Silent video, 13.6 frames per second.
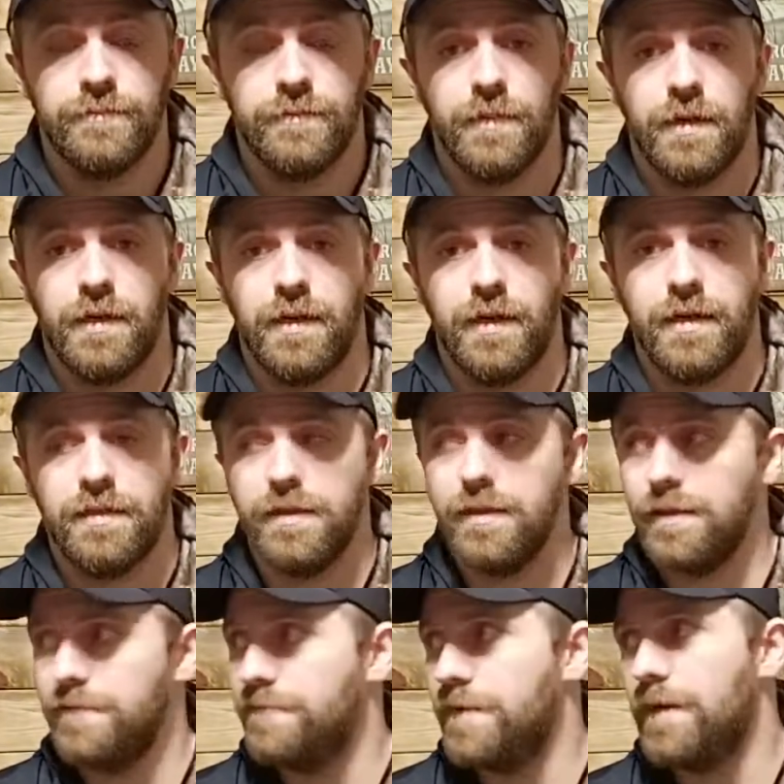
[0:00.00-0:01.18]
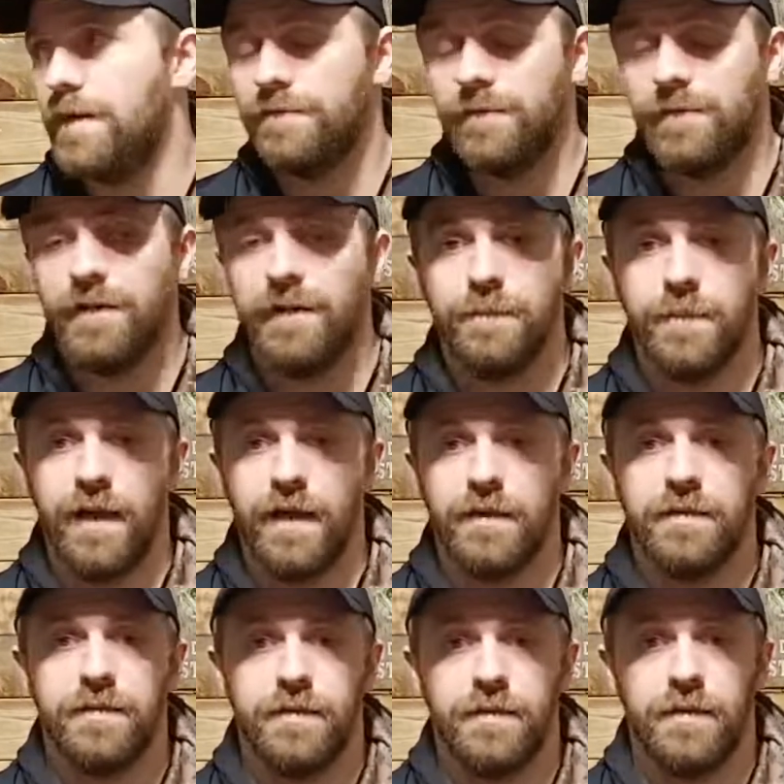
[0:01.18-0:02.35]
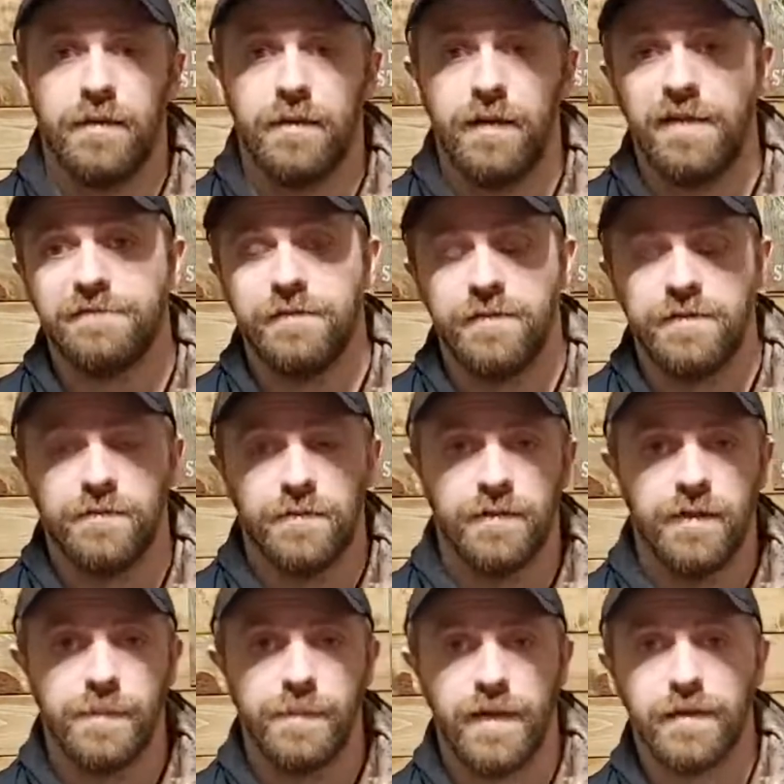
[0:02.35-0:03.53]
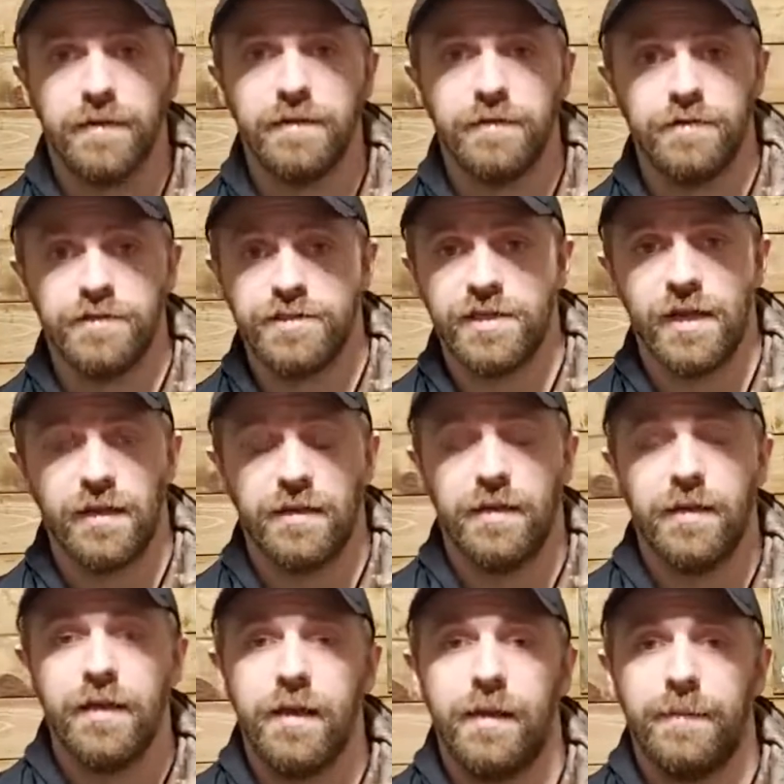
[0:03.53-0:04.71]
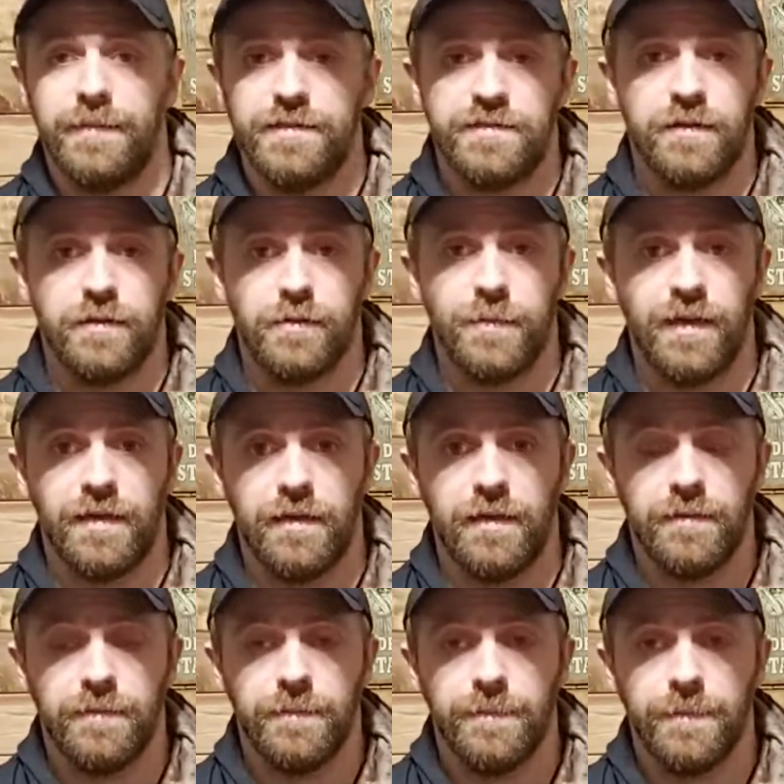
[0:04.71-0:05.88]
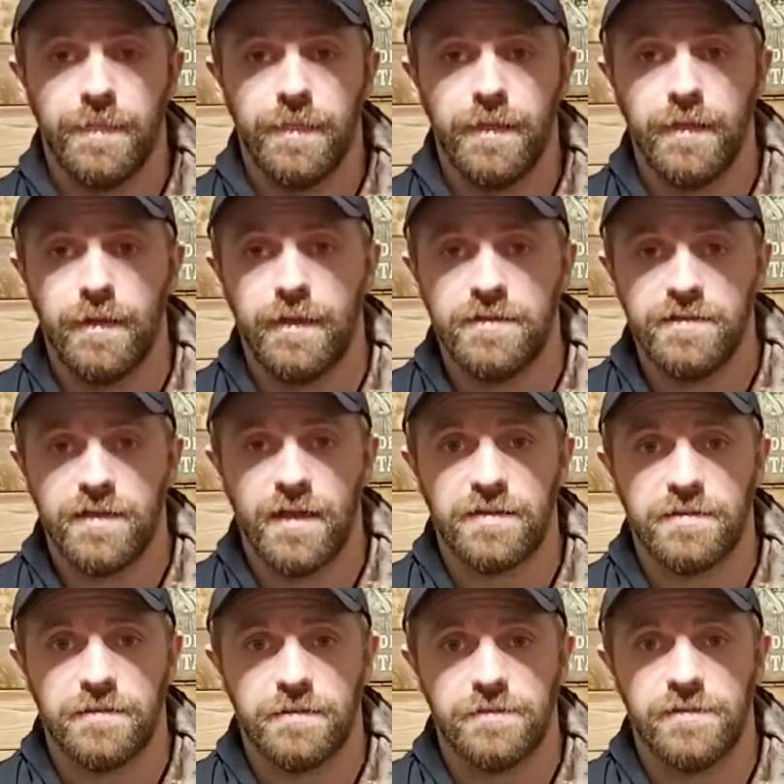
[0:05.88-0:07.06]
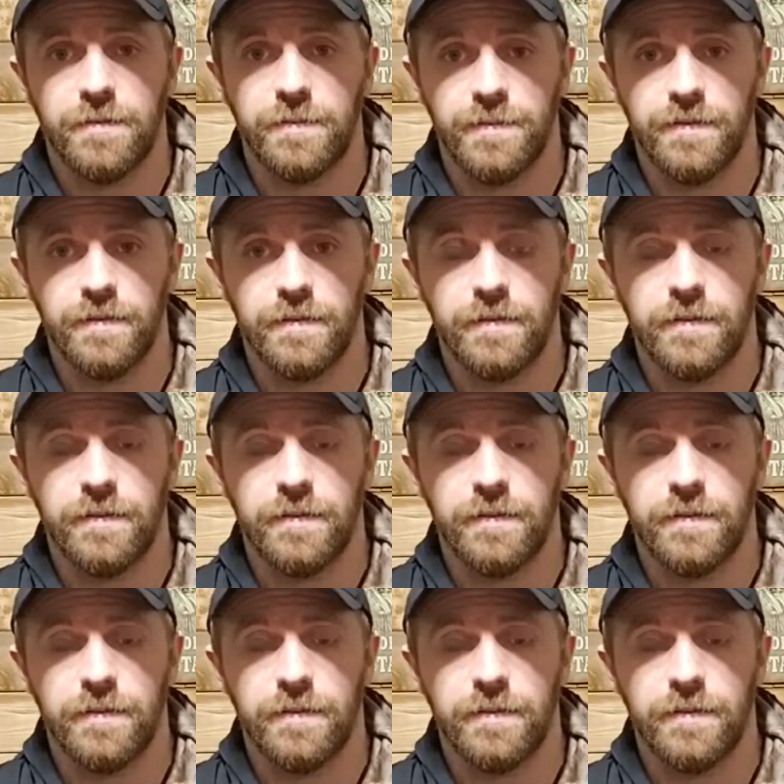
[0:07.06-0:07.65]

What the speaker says: but I think if I ever get back into after this one, get back into a shack, I'm just gonna go buy a ice castle or something.